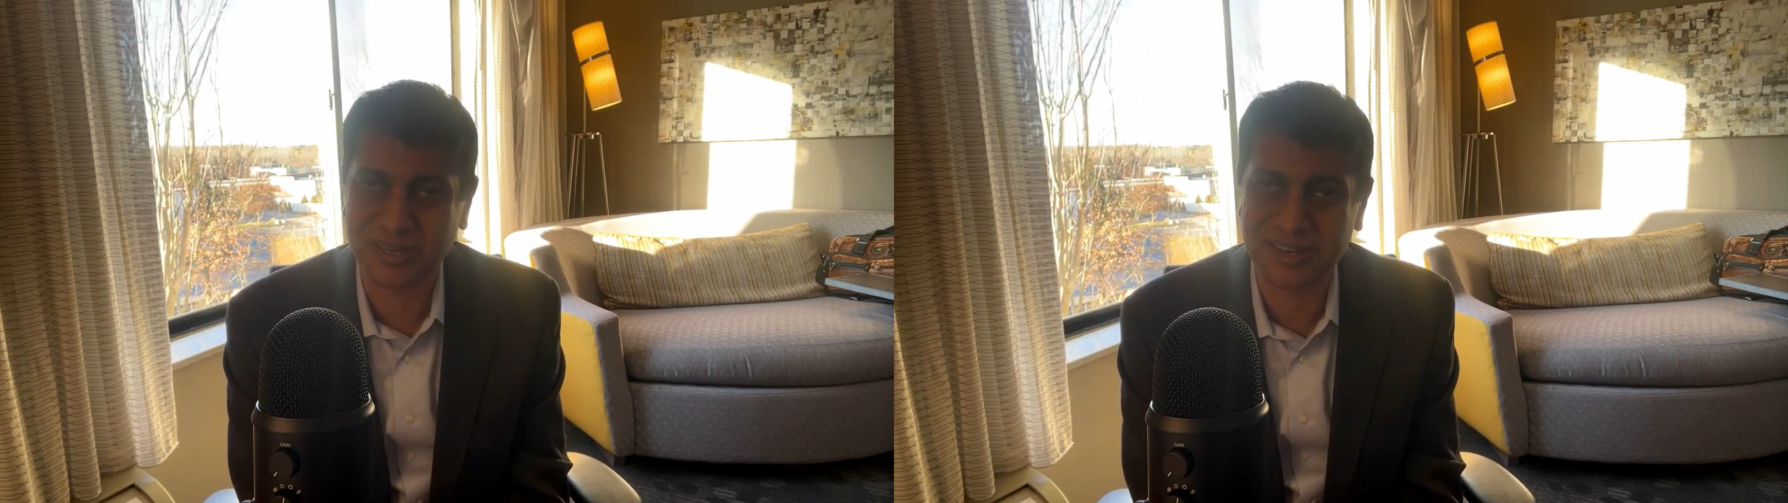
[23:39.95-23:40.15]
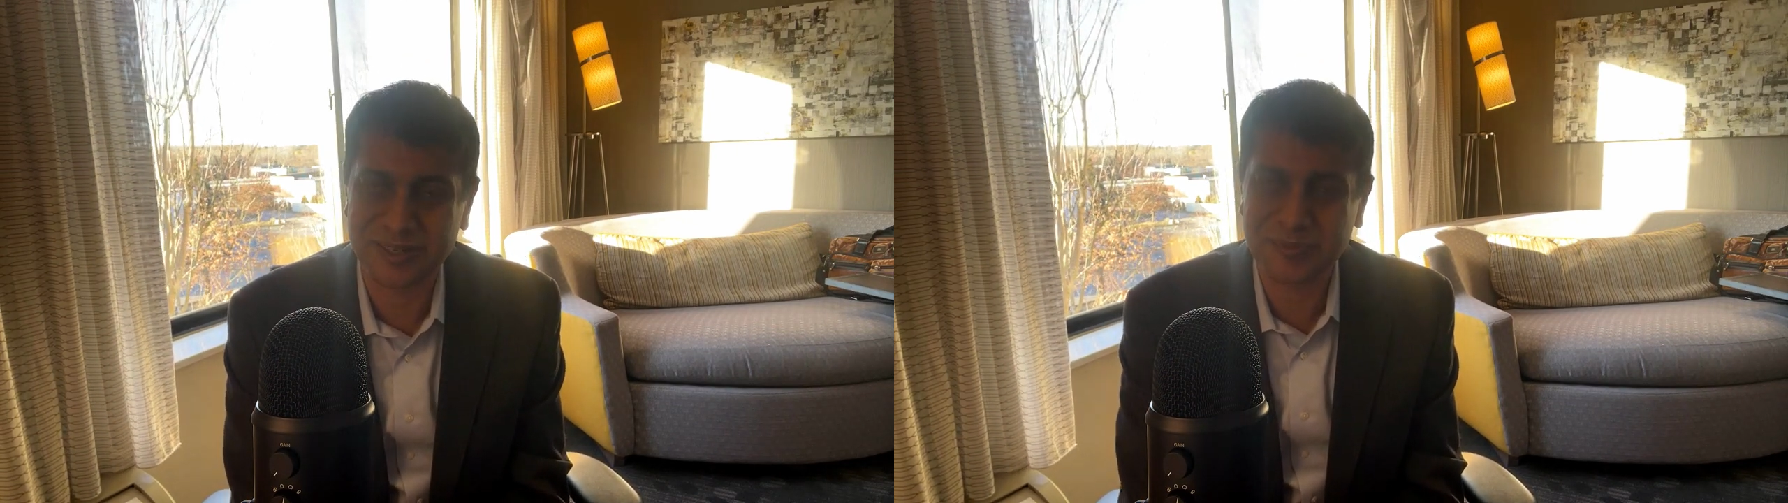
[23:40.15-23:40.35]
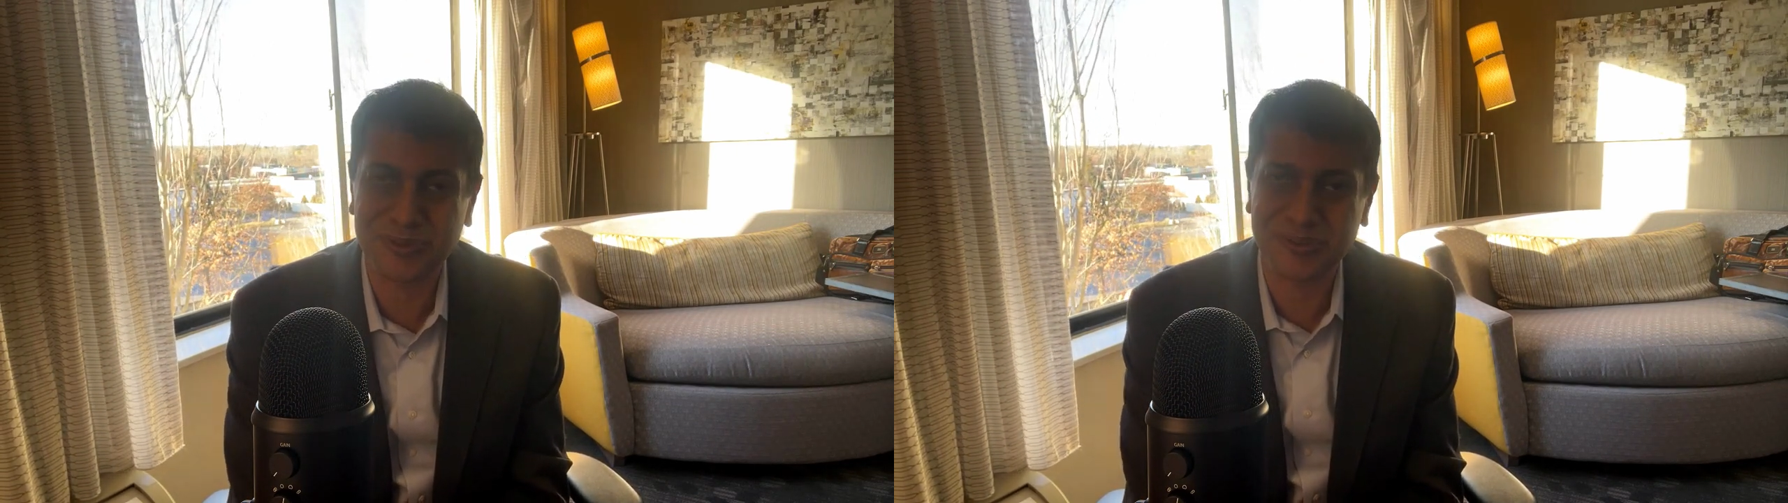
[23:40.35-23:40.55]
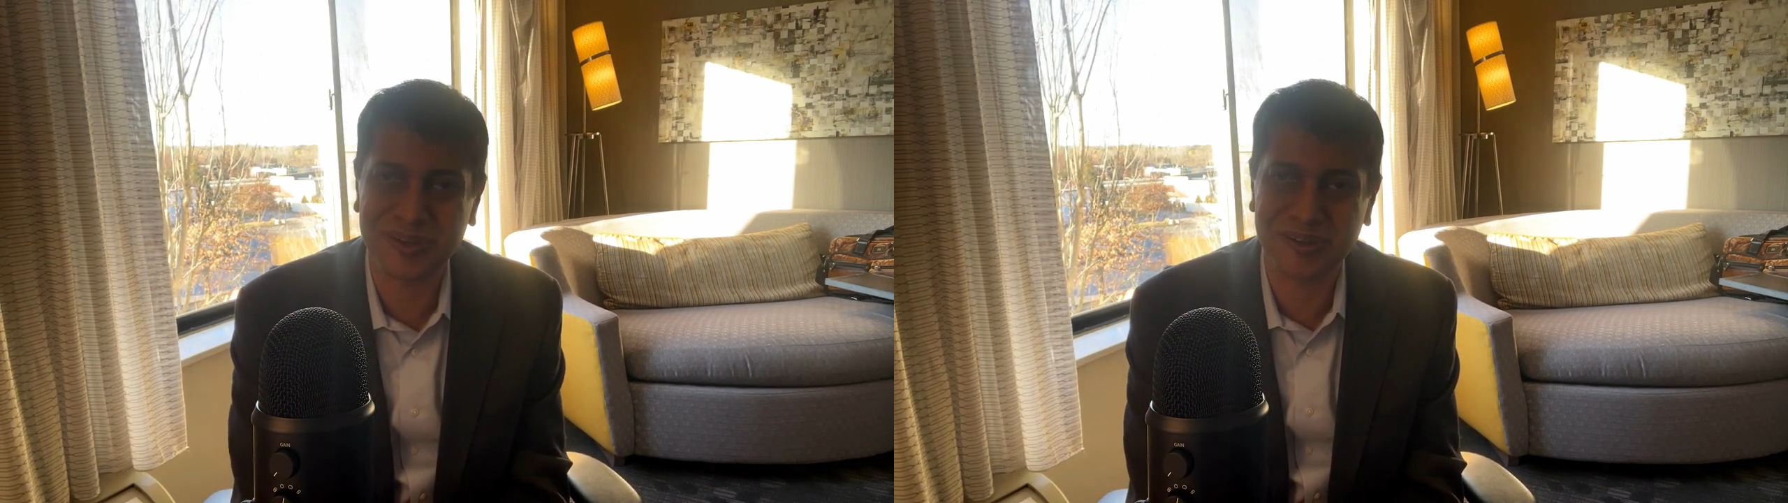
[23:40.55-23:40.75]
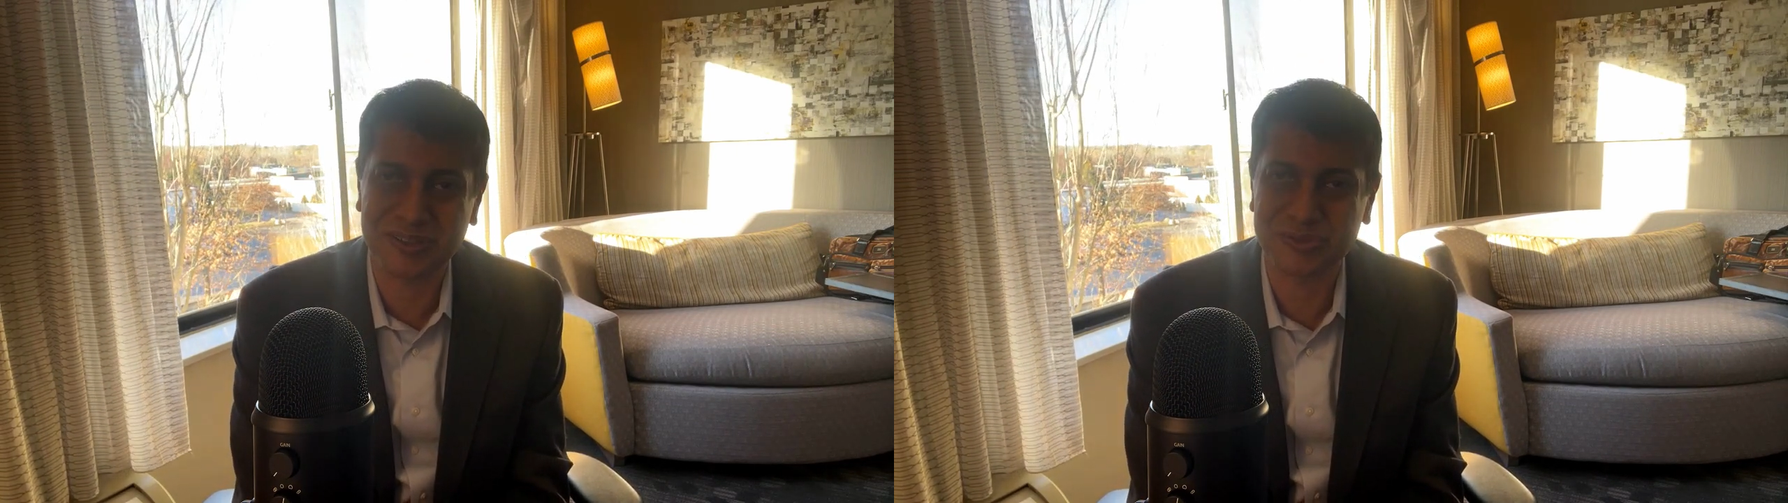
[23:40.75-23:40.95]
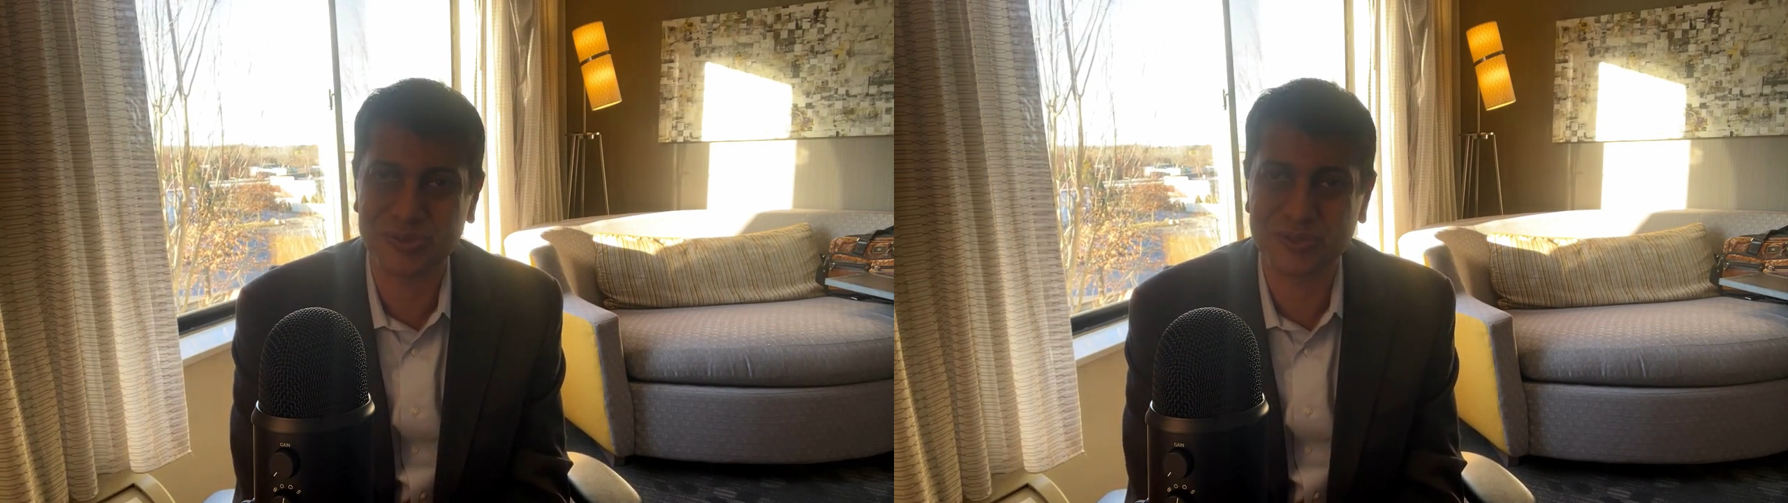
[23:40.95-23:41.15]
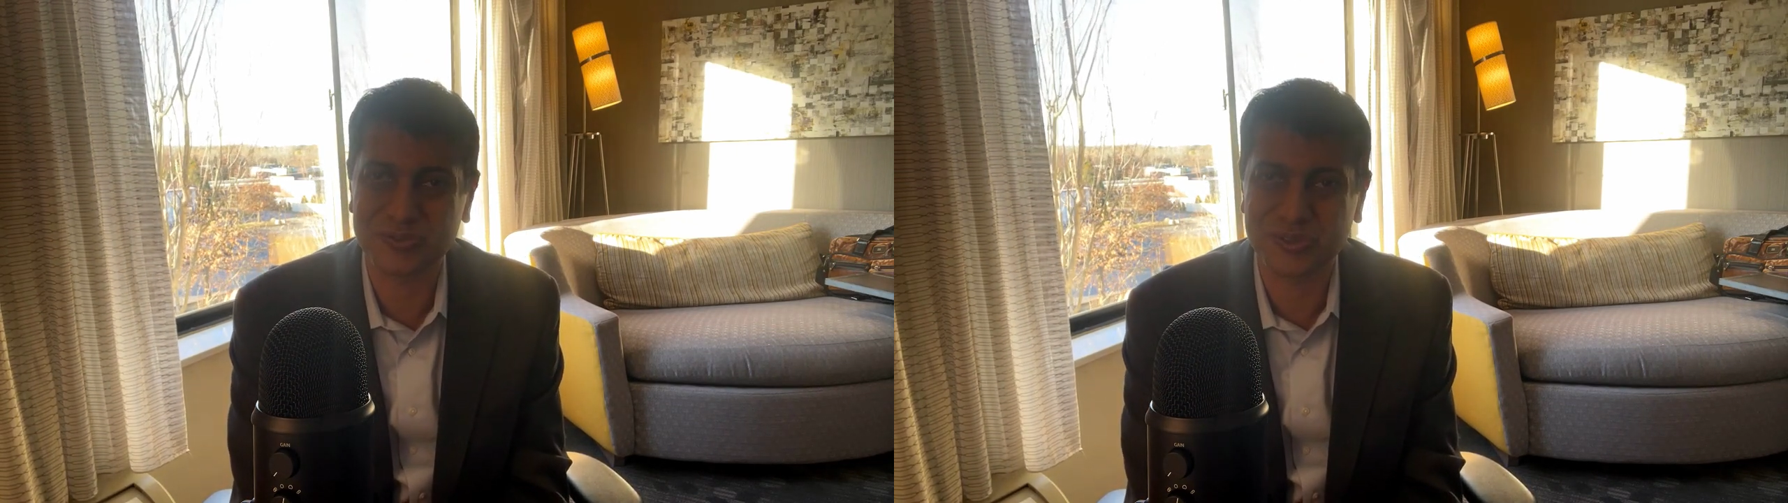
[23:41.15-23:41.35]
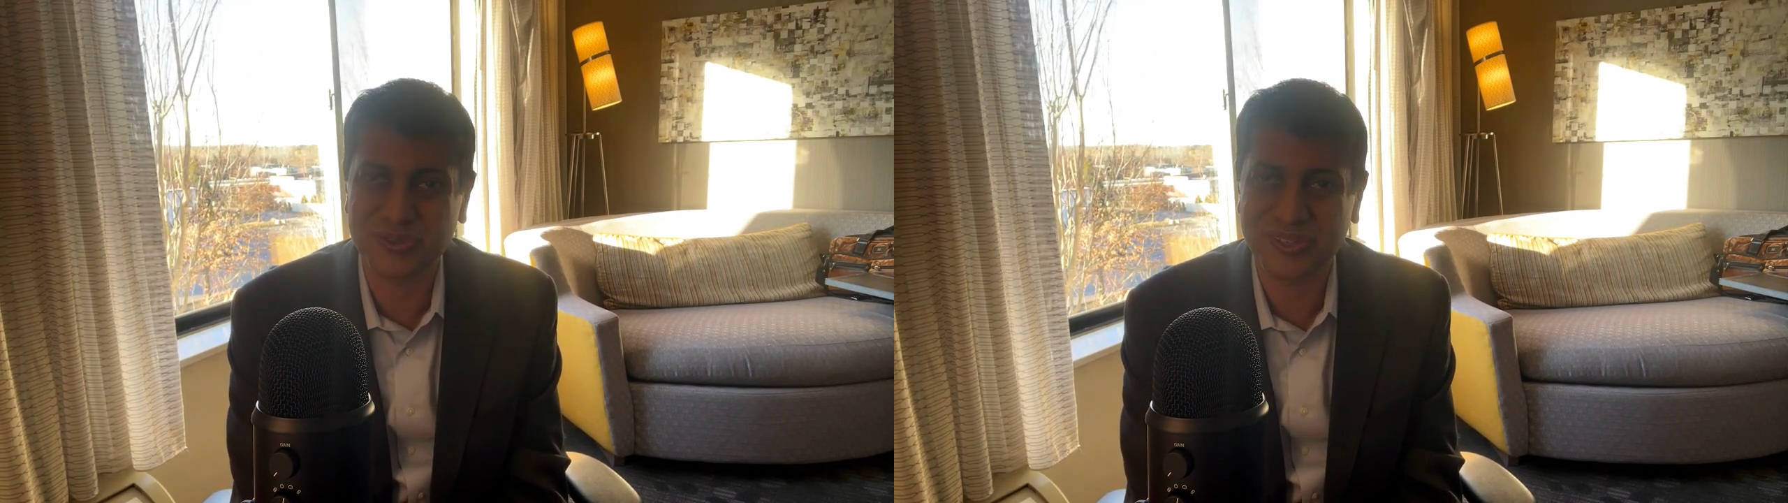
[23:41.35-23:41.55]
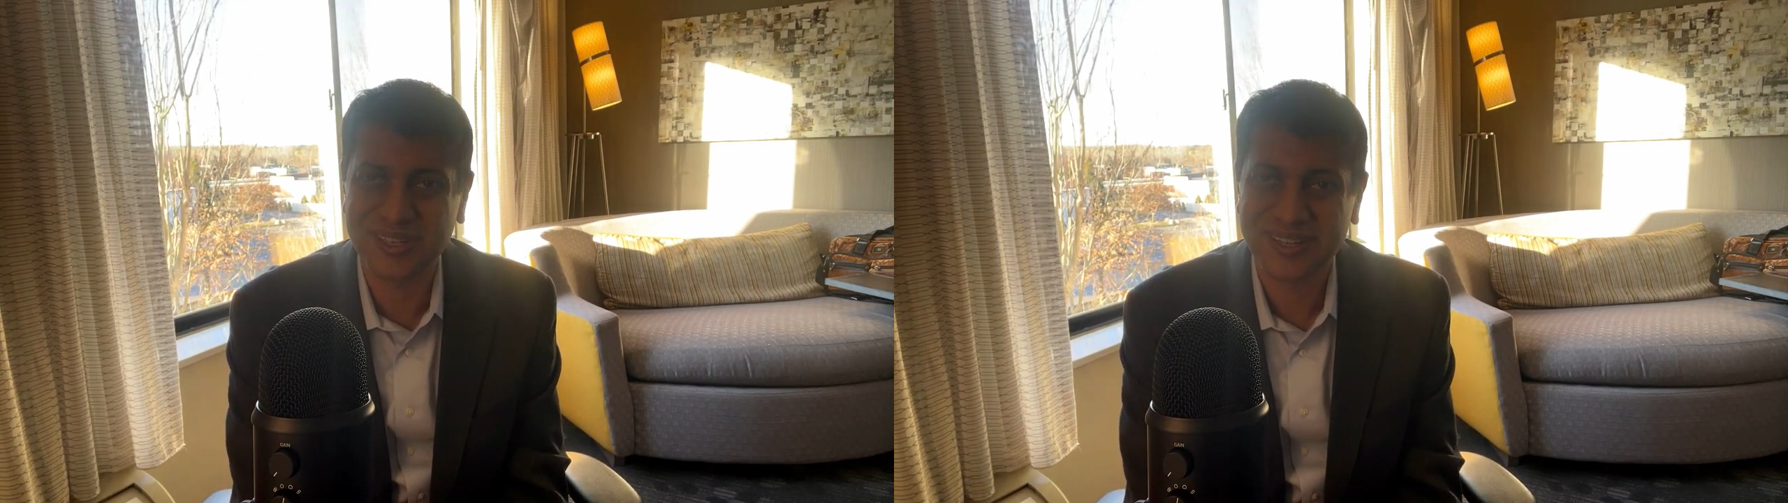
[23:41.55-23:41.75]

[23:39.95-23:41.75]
Let me know how it has worked for you,